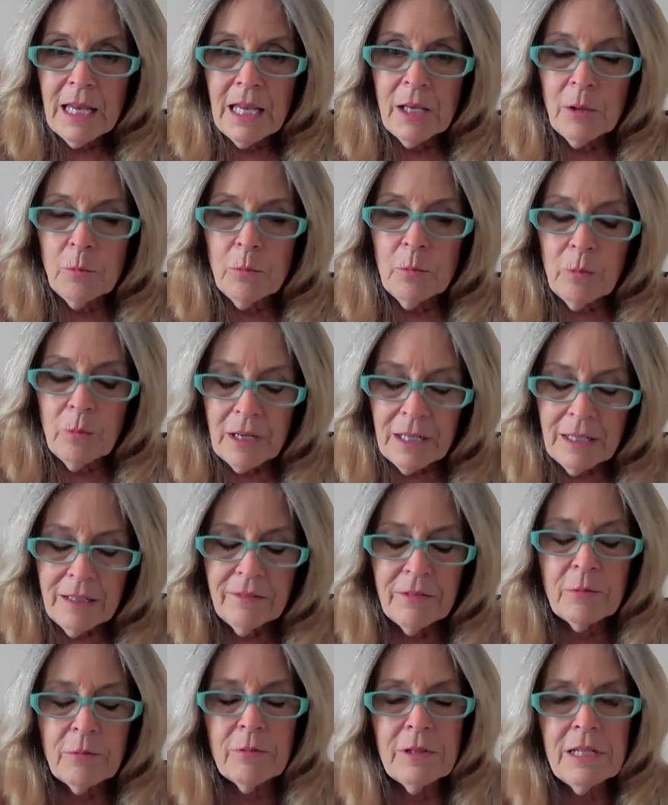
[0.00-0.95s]
And one
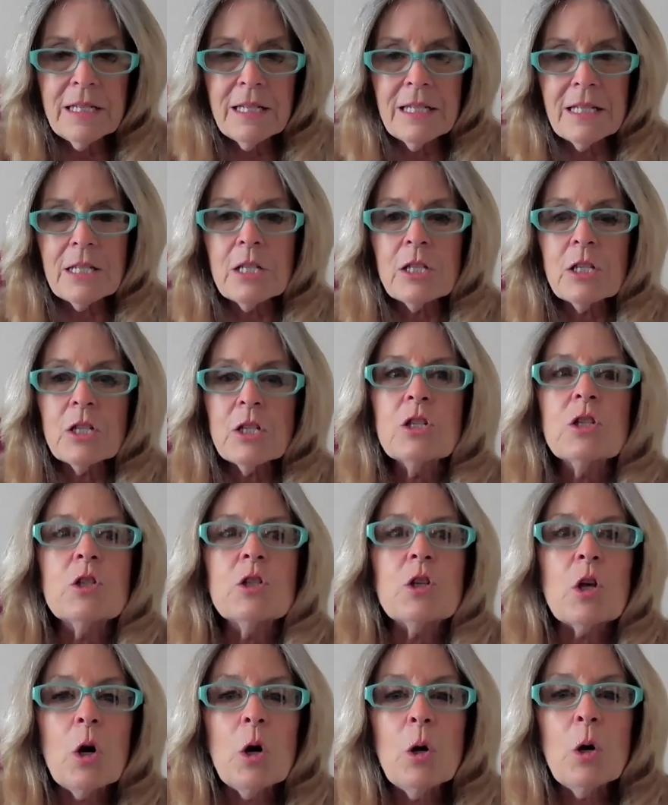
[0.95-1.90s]
of the reasons it's
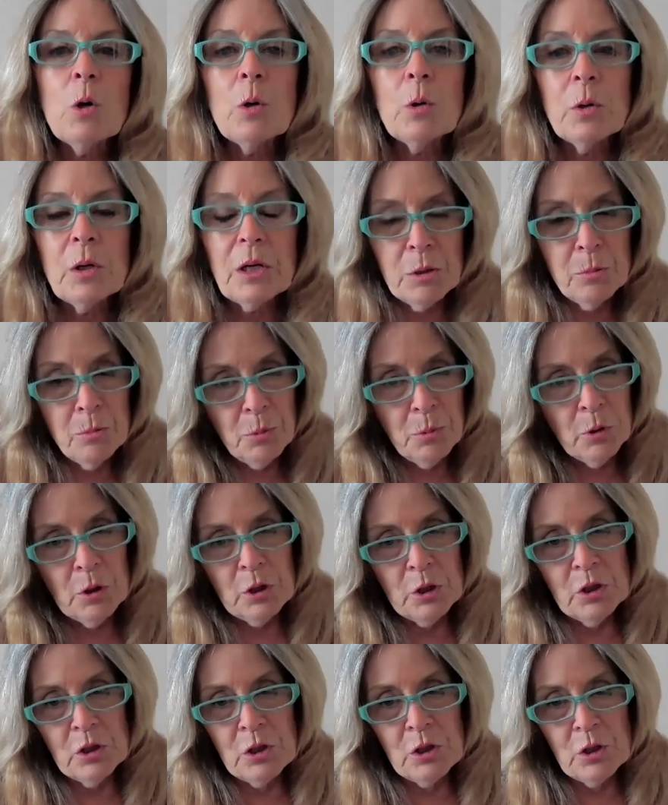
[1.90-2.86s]
so
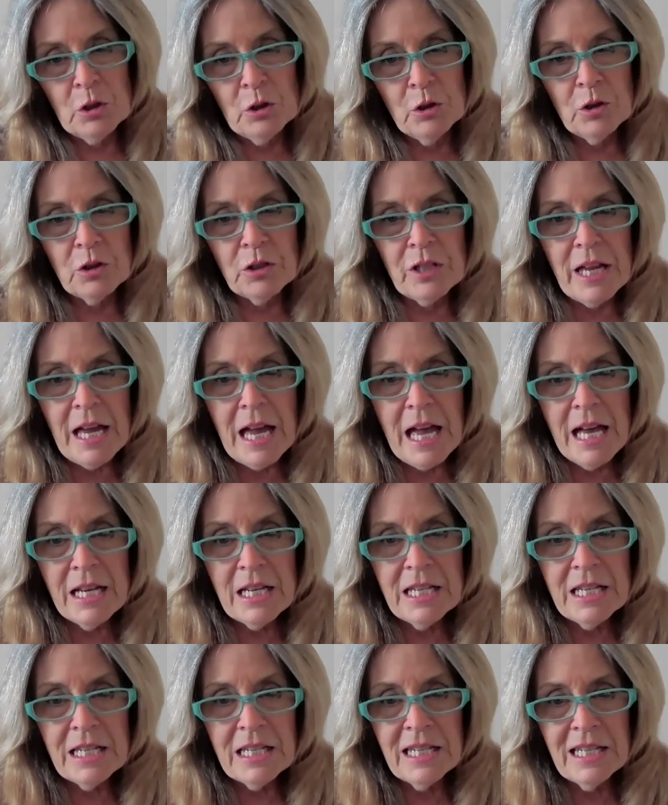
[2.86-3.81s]
important to look
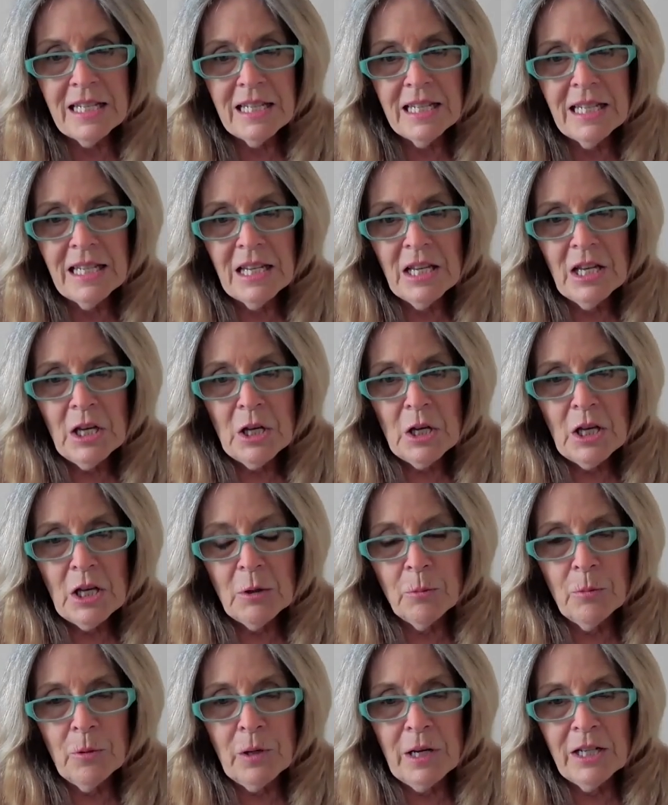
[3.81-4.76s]
at
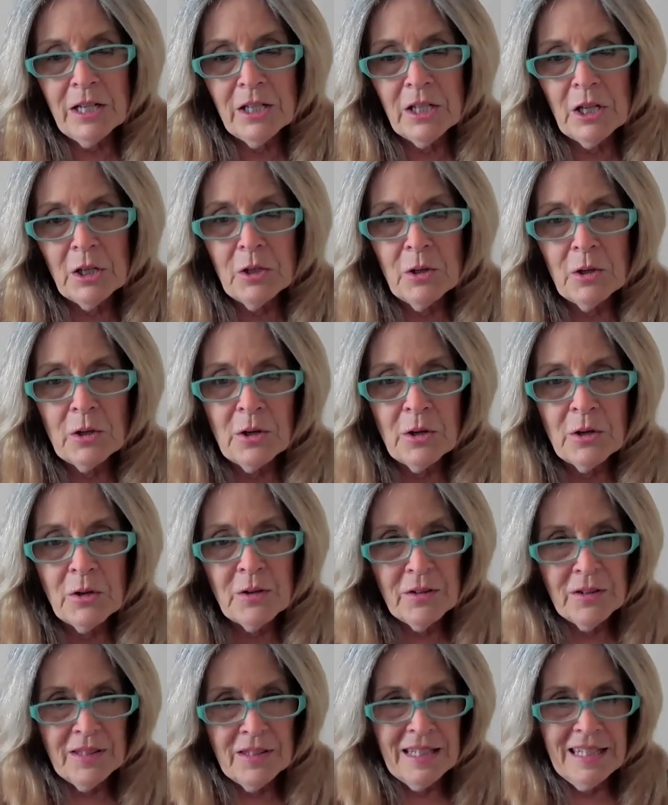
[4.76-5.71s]
when
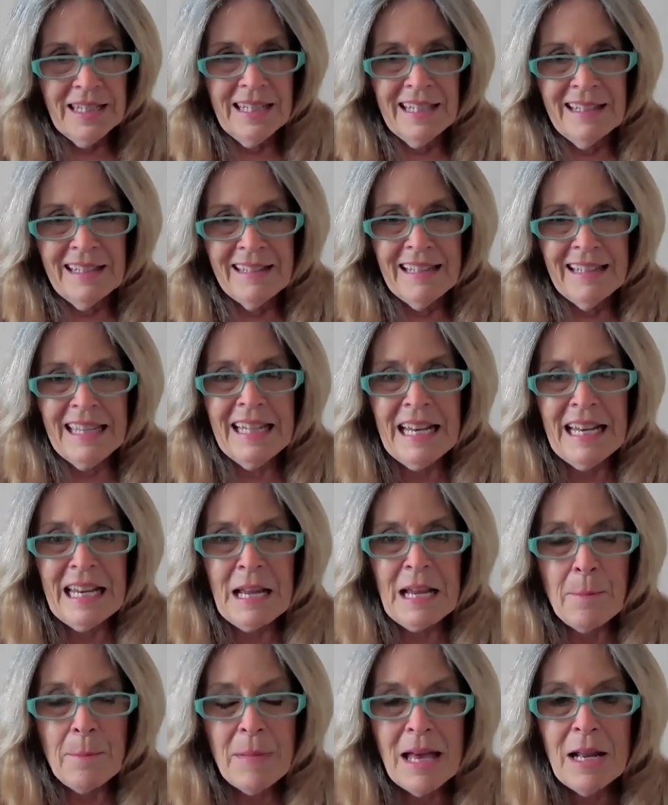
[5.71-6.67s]
you're
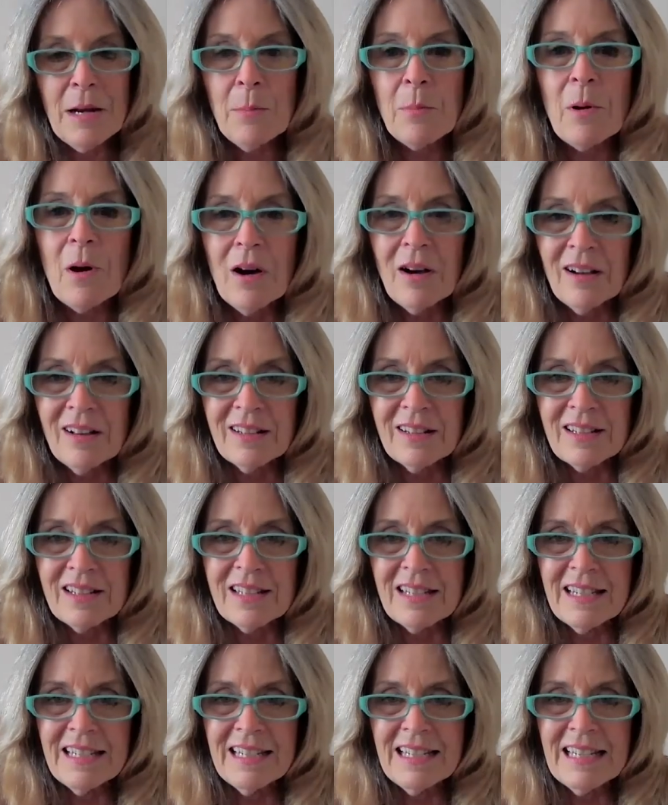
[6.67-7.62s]
hitting
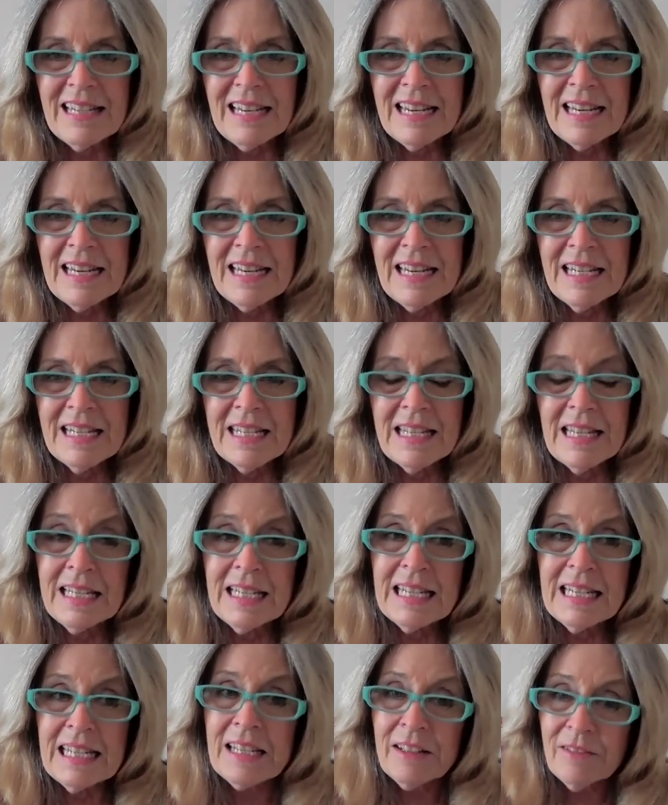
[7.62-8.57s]
menopause is
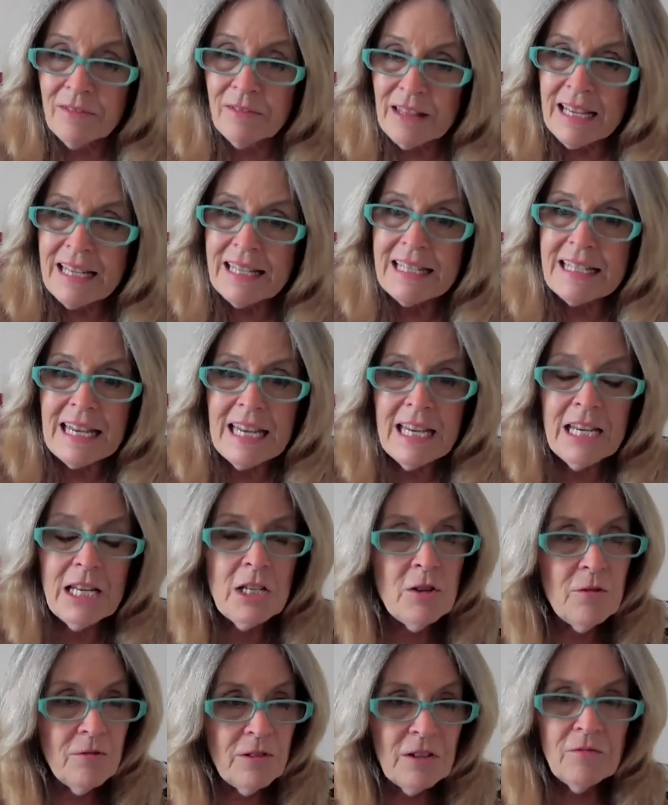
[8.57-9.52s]
that if that's
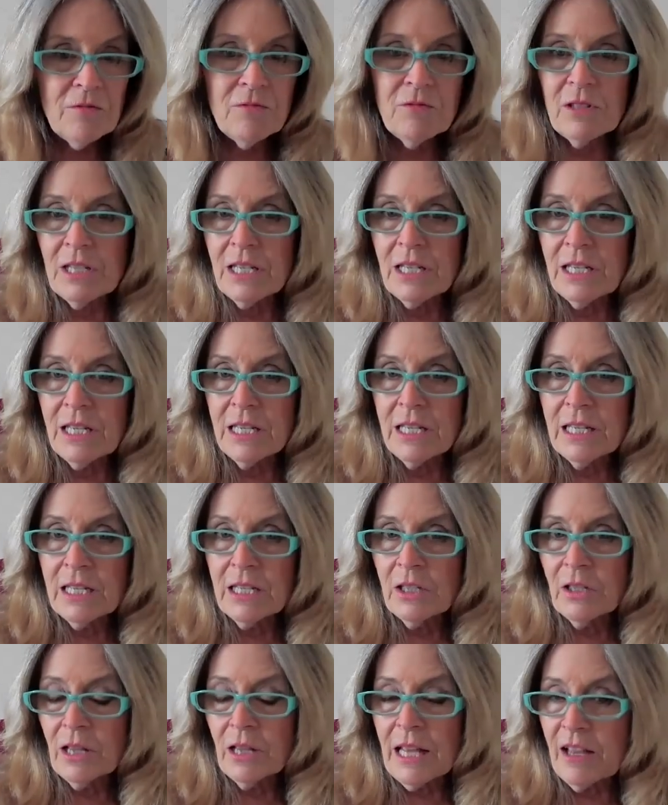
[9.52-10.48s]
age 50,
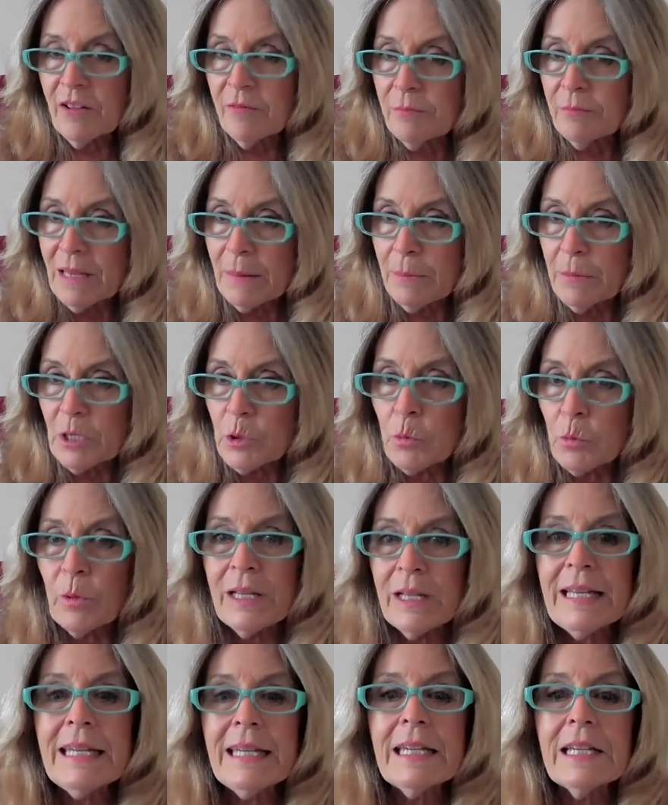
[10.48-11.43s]
you'll have maybe
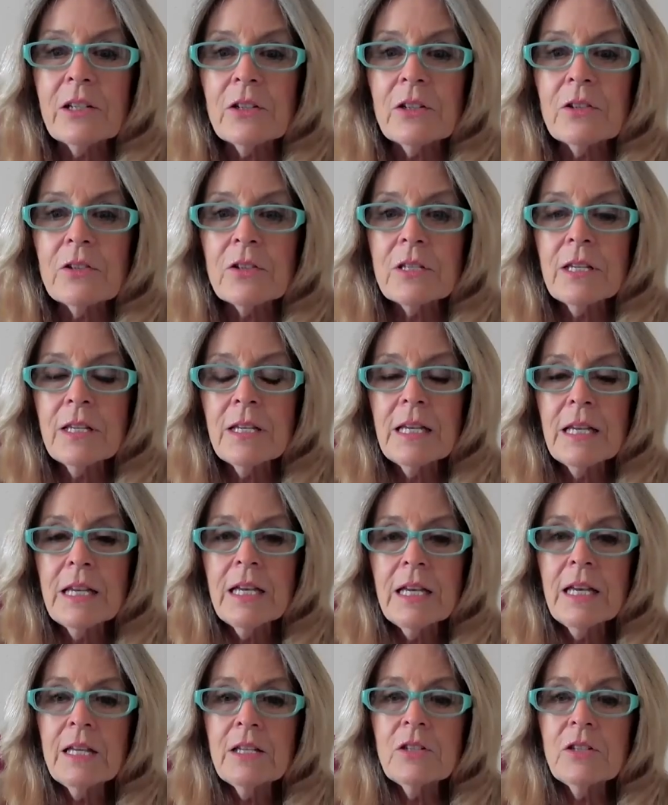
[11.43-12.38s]
20 years
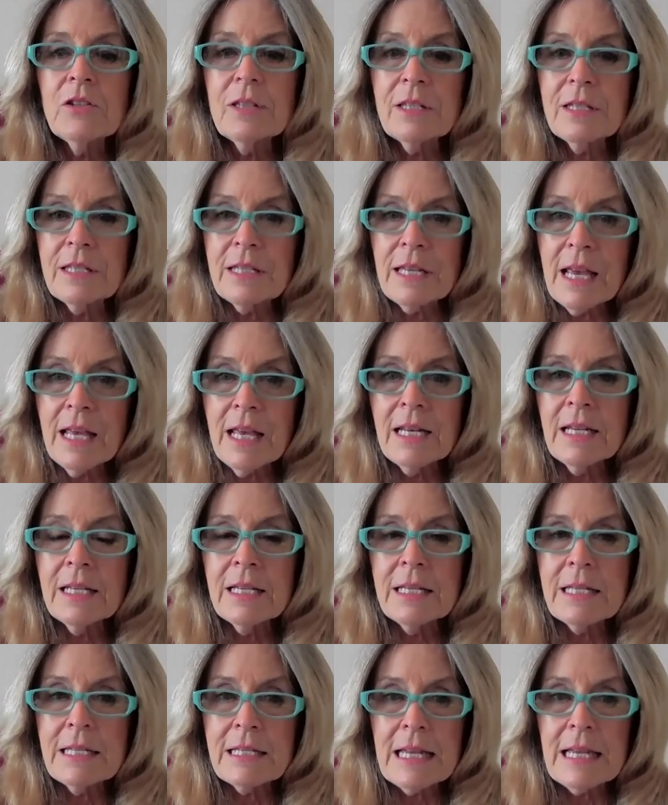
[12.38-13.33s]
to set
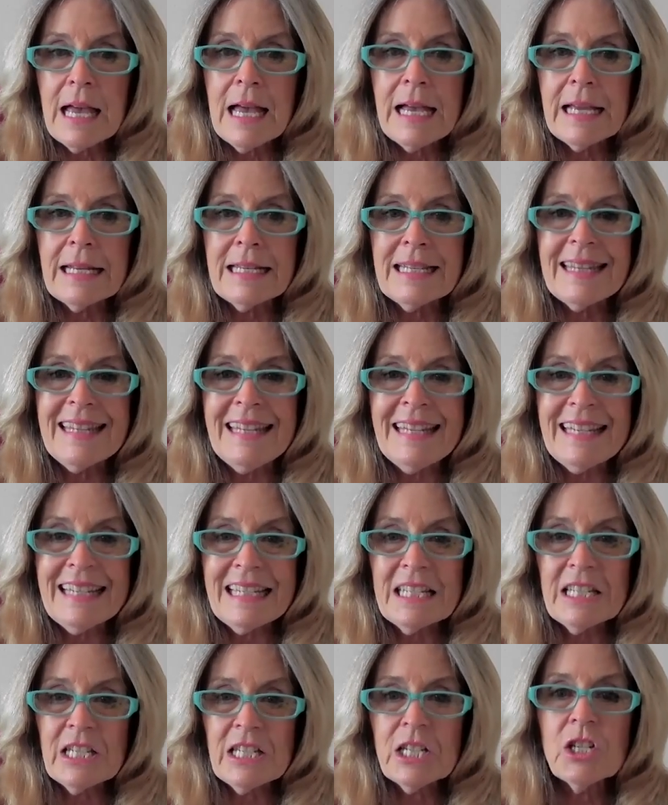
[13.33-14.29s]
aside the
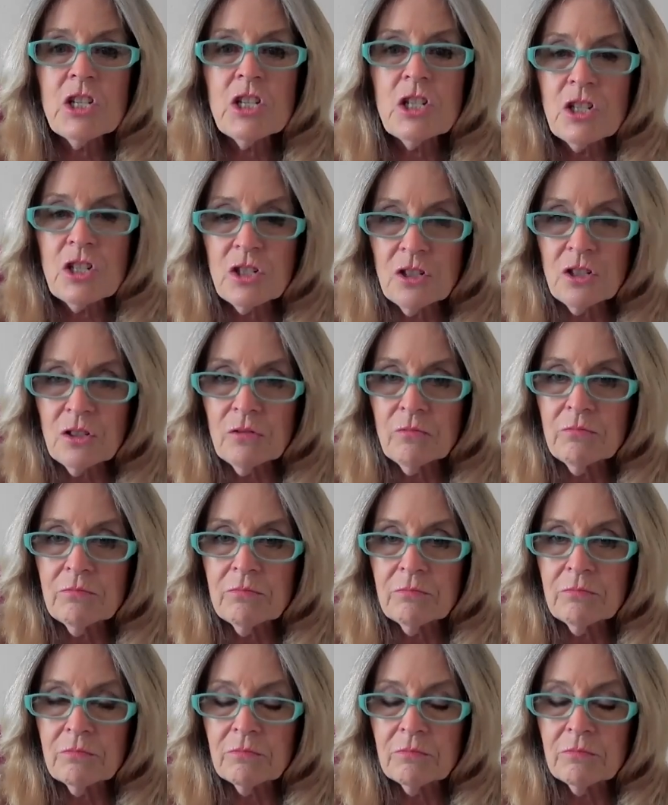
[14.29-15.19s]
additional